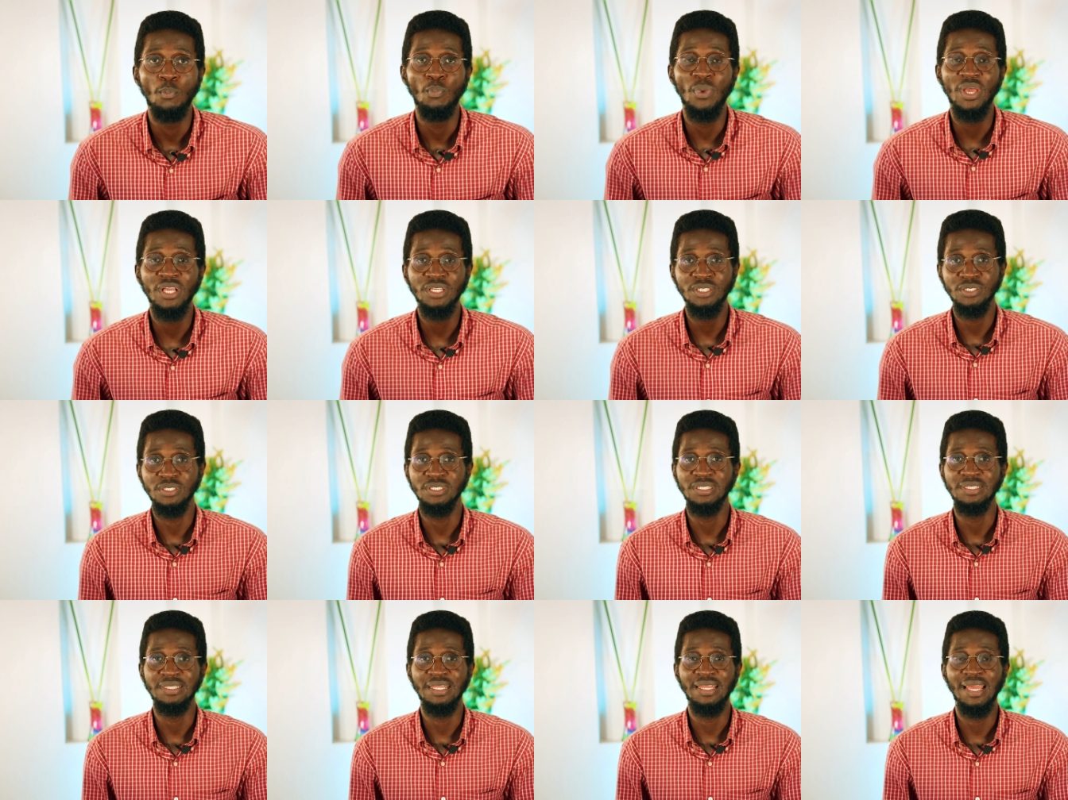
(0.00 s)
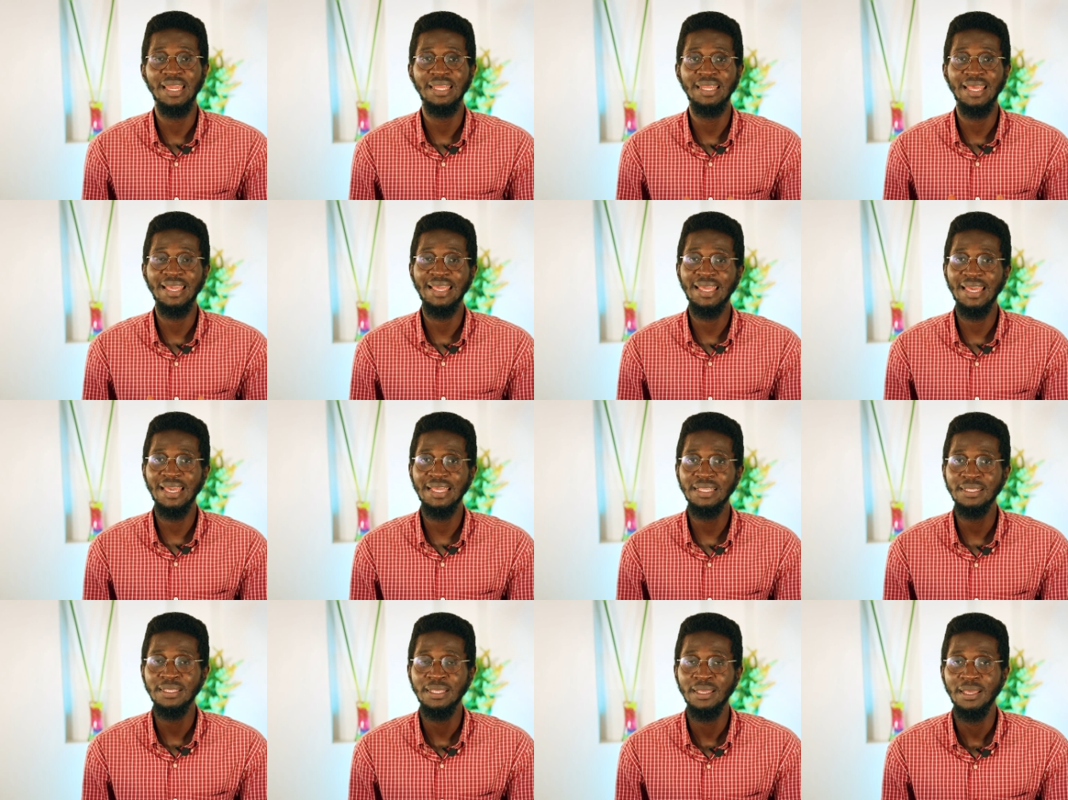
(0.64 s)
Then
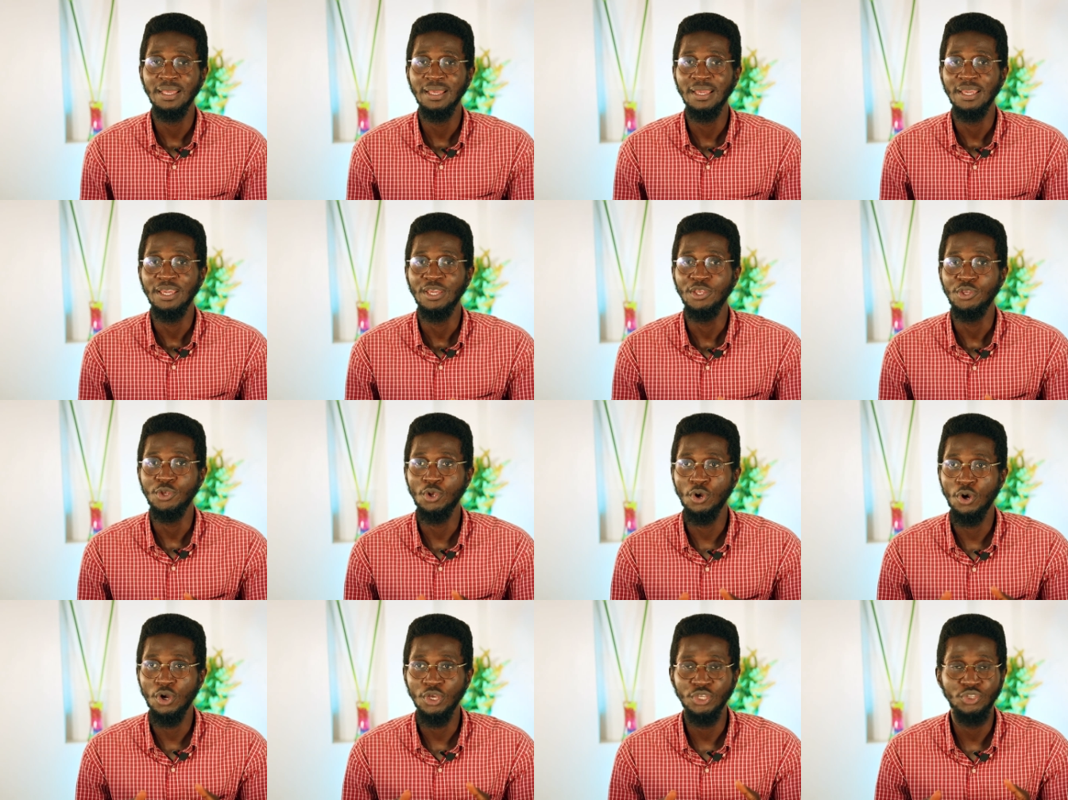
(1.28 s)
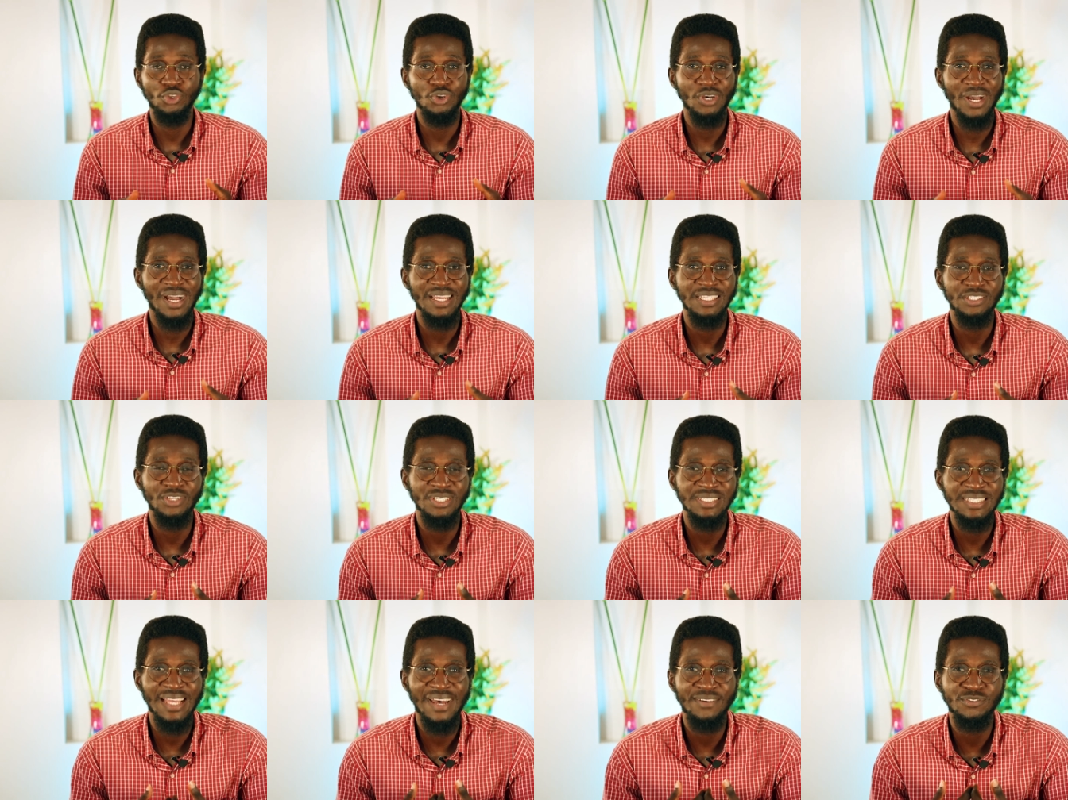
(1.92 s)
again, your, you don't,
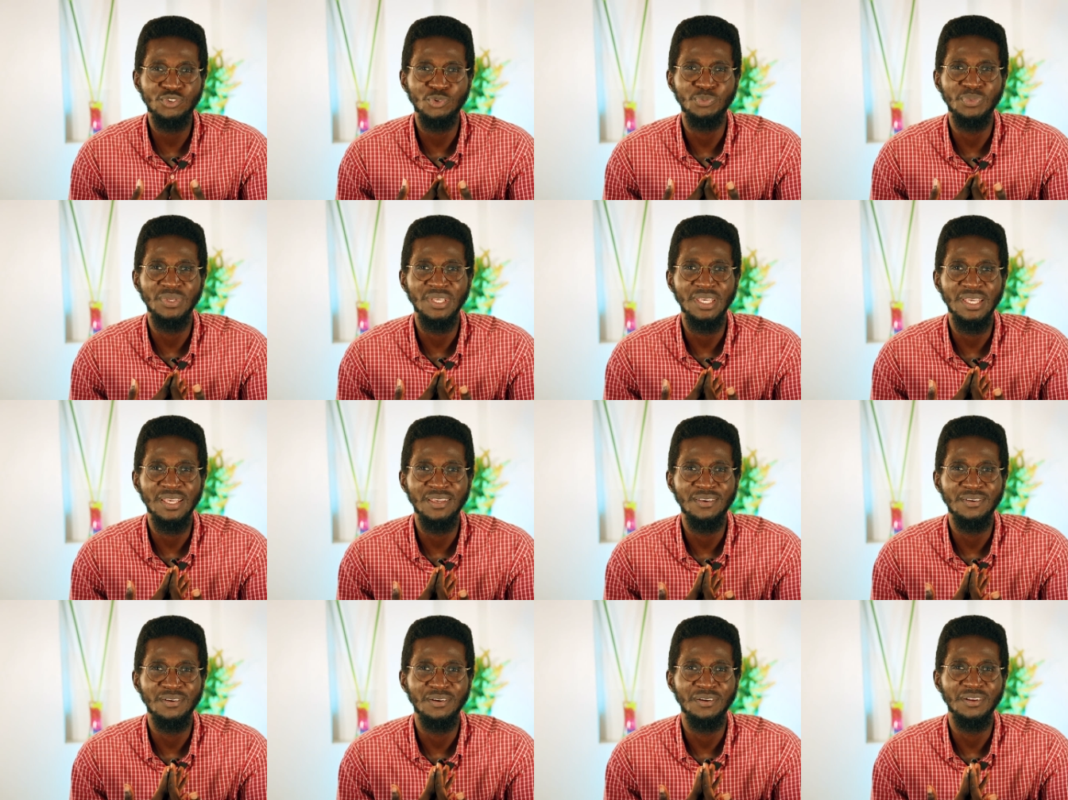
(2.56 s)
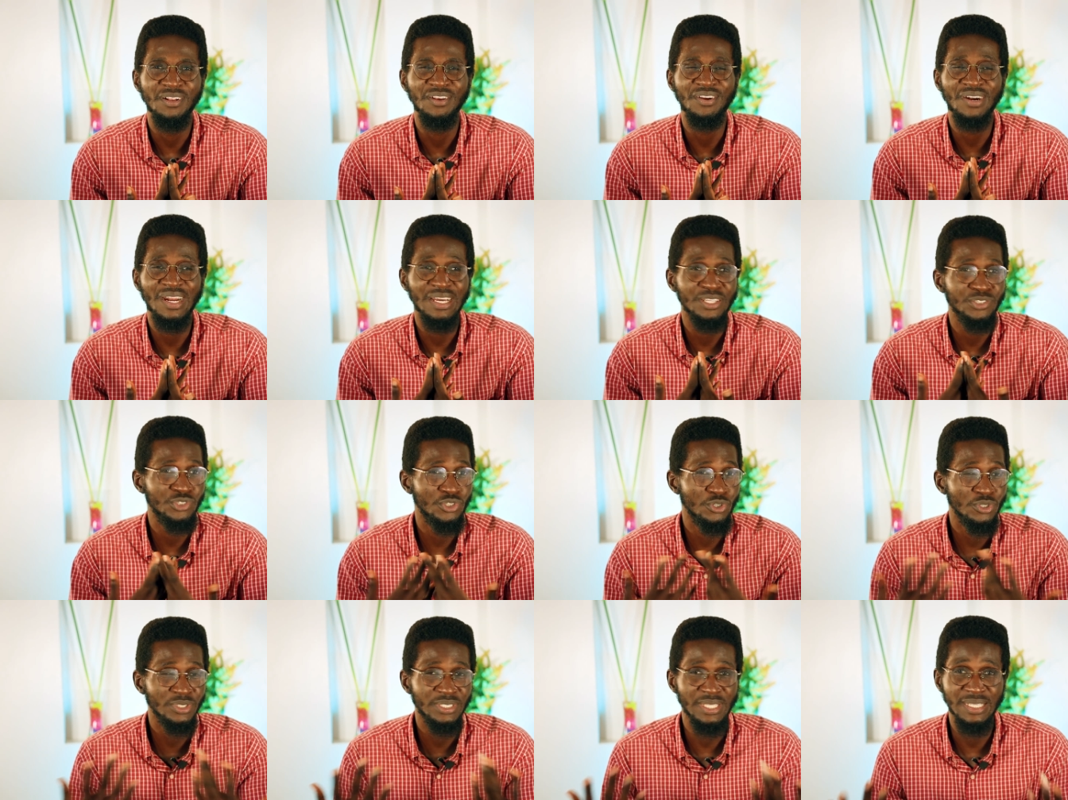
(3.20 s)
it doesn't have to be
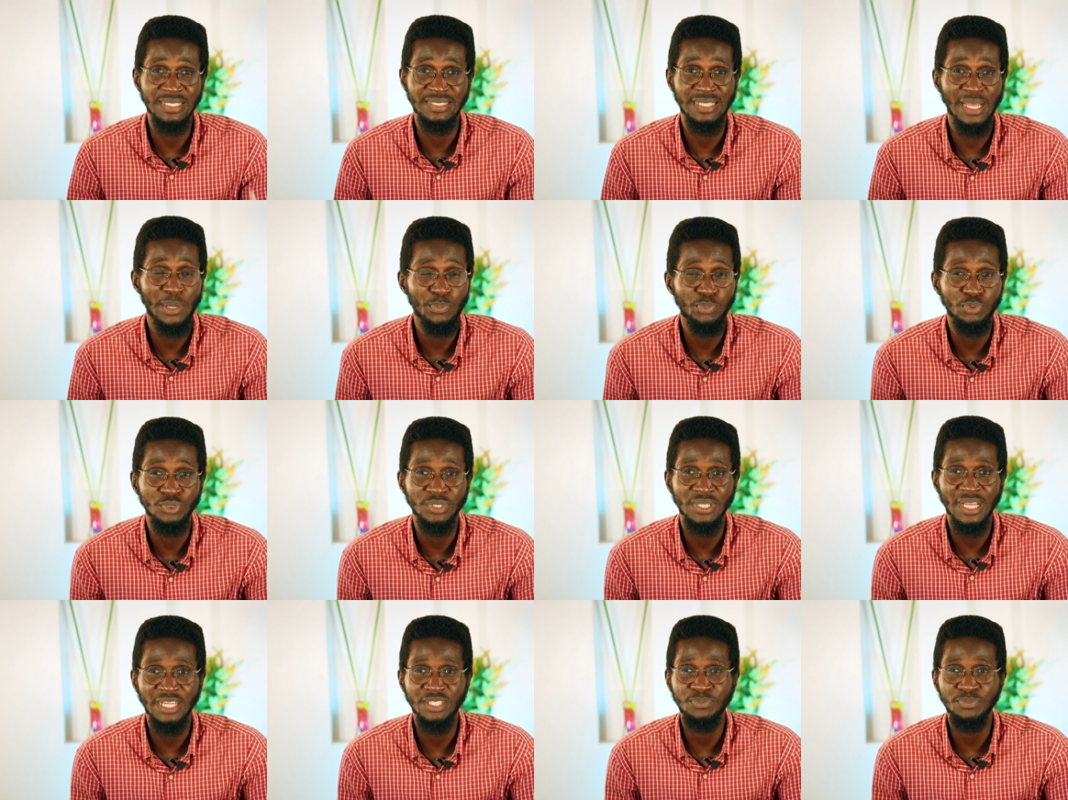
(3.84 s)
grandiose examples.